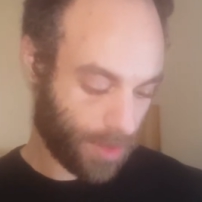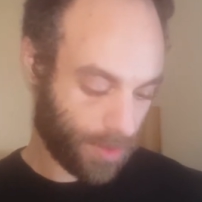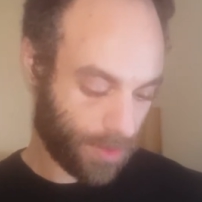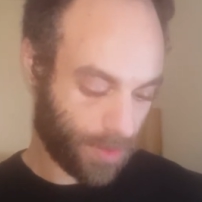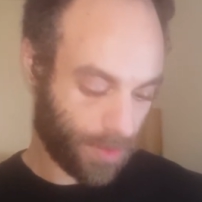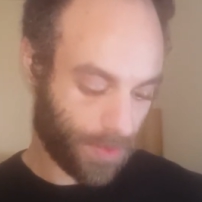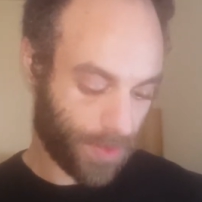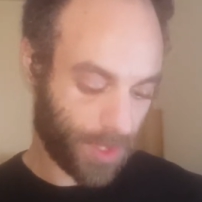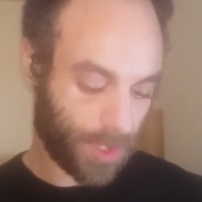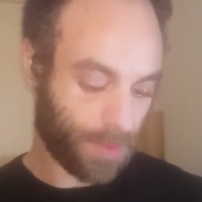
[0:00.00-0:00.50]

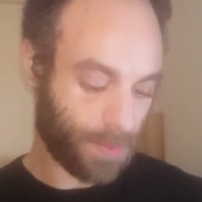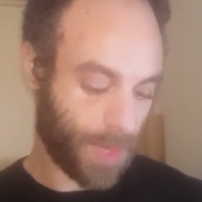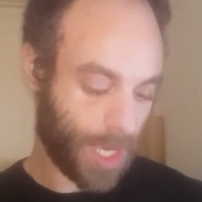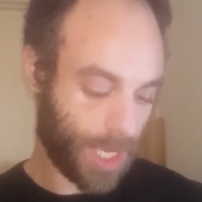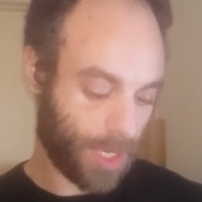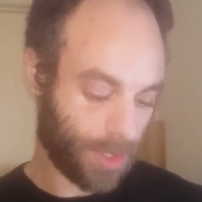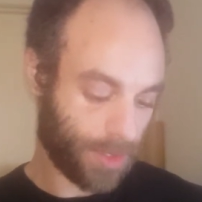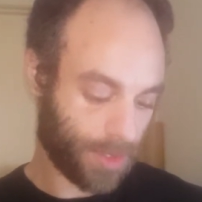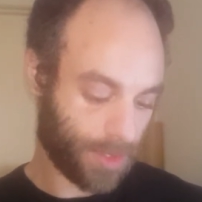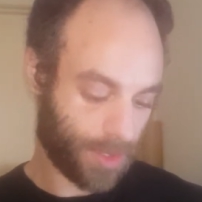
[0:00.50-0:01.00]
this
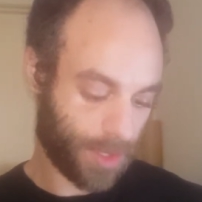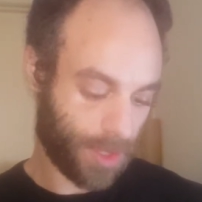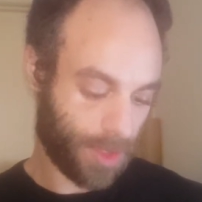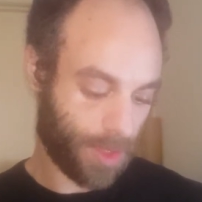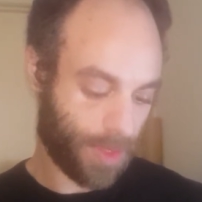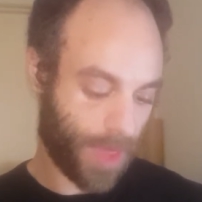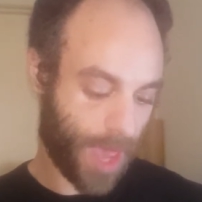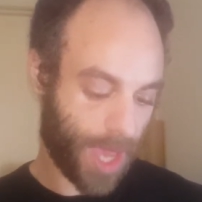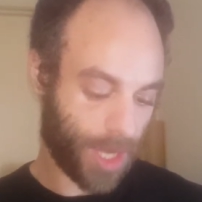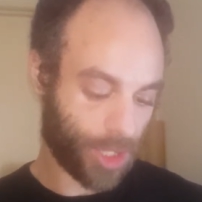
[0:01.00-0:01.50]
means
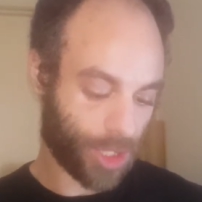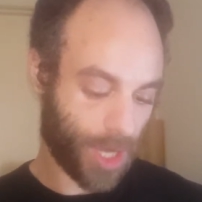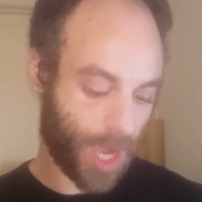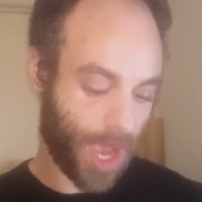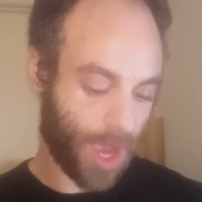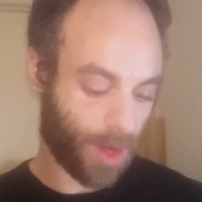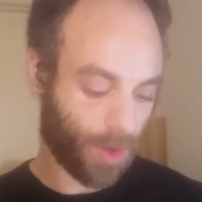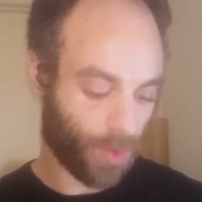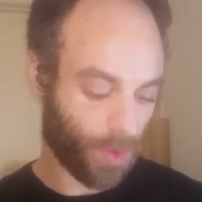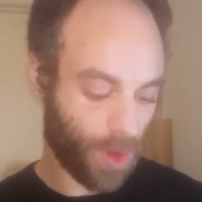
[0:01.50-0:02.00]
that
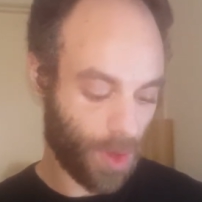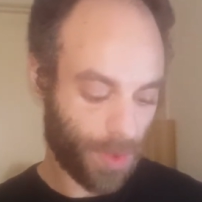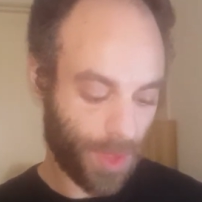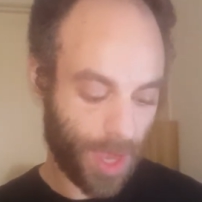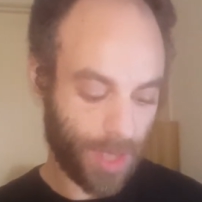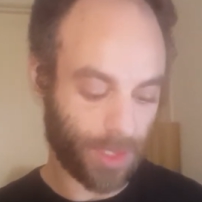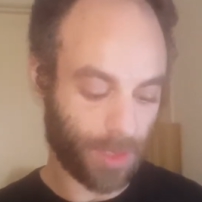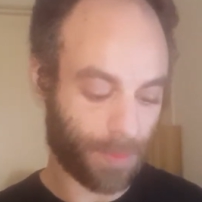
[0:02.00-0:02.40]
giant growth has